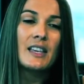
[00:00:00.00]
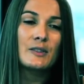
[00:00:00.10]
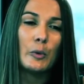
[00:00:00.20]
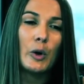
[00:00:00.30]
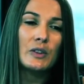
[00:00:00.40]

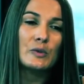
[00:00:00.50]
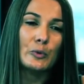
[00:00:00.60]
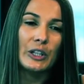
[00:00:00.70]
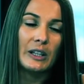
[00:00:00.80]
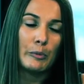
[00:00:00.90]
So what's
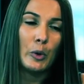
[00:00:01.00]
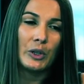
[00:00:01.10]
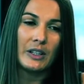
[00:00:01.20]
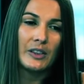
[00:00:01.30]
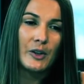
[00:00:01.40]
really
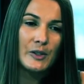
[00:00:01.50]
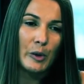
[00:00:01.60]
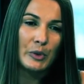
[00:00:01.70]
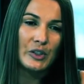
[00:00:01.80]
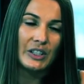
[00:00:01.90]
important in those
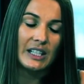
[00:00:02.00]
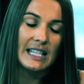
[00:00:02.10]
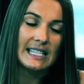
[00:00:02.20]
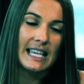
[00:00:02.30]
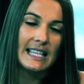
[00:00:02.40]

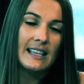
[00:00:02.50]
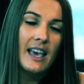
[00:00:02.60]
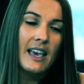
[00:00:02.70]
opportunities is